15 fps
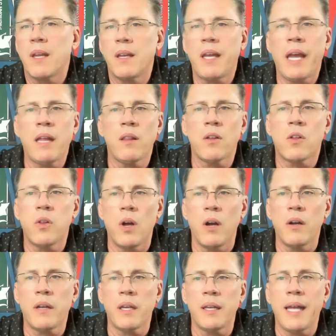Caitlin
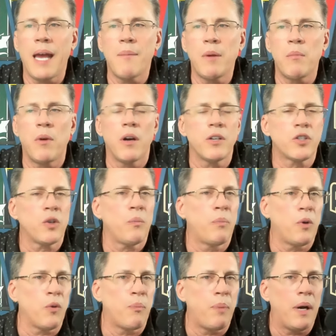Clark and Gabby Marshall
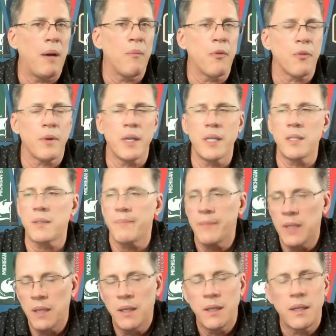both bomb 3s.
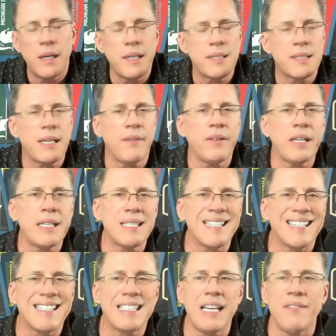It's
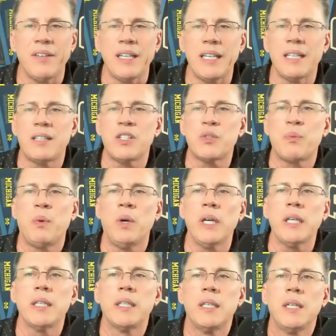76-70 at this point.